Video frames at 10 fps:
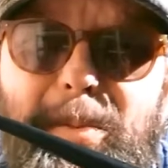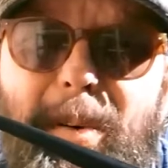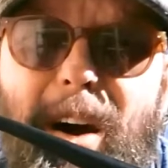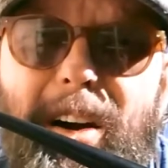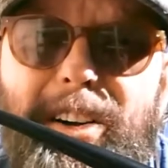
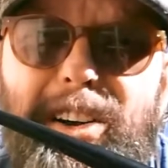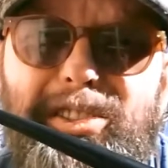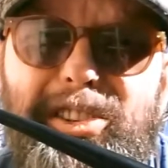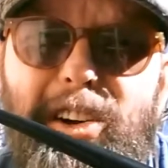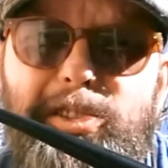Brog
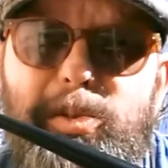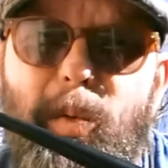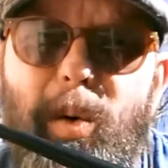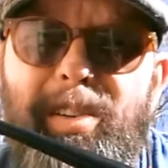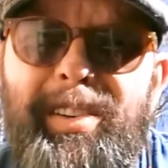Church
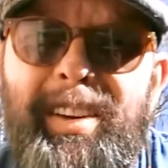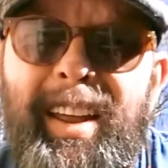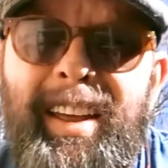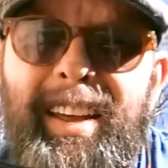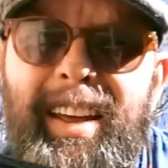Warden,
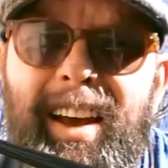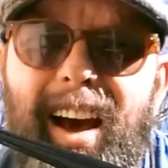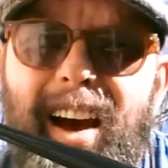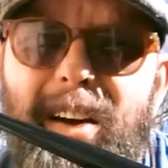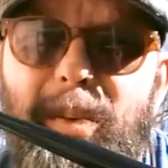
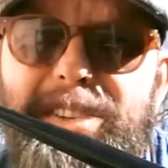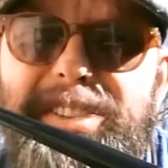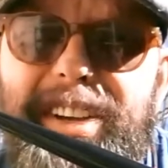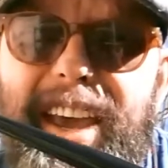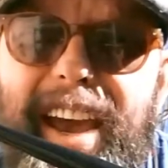
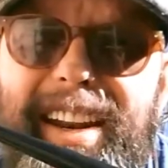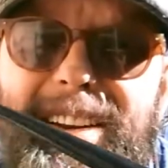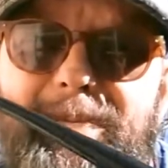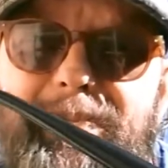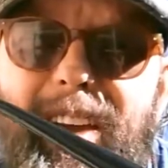
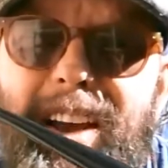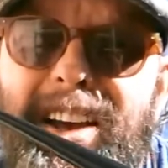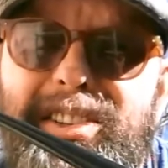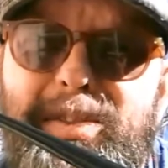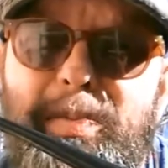rusticated,
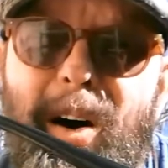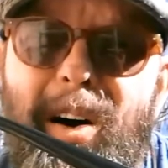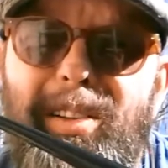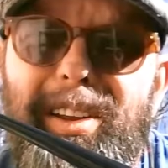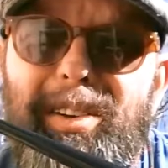
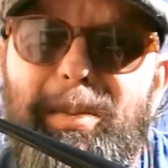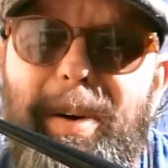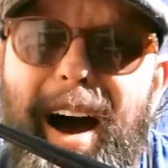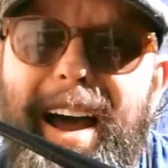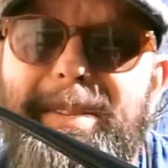small little
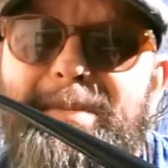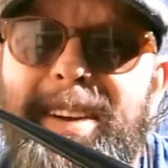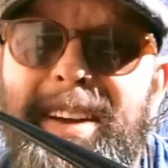pipe,